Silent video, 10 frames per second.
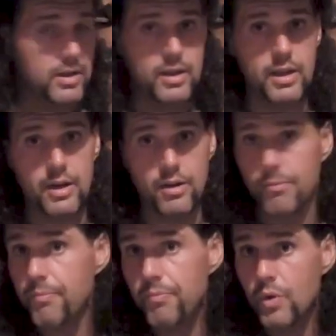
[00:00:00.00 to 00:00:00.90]
you
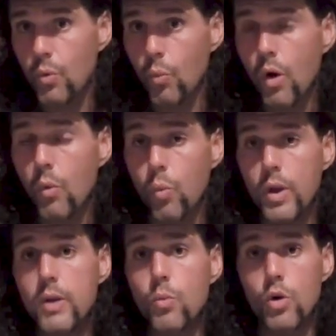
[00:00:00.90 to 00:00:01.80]
know, what
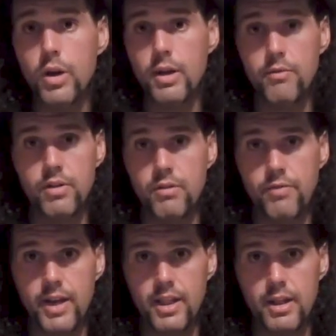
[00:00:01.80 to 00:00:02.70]
we would have
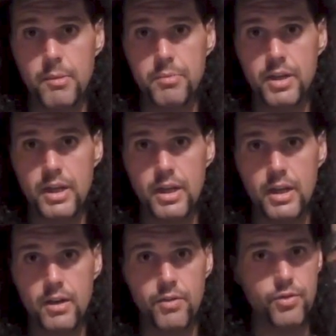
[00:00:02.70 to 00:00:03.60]
developed
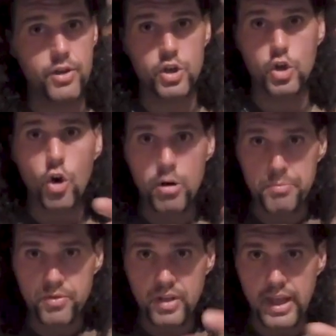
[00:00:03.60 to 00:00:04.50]
in the
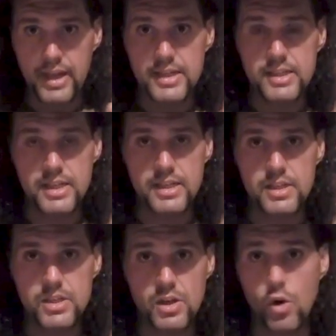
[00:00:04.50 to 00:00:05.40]
Sharps
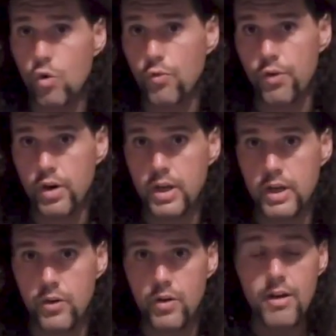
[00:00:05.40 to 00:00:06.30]
cases over
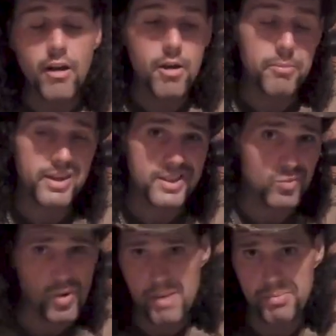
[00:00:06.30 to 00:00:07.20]
here.
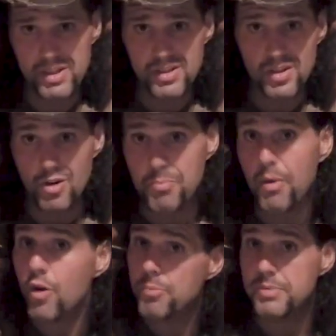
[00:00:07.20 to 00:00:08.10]
Because weapons are
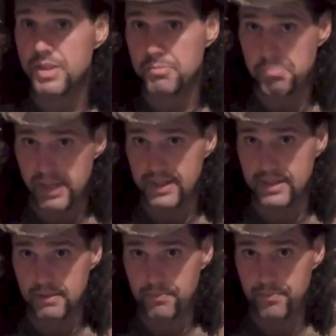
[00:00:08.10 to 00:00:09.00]
purpose-built.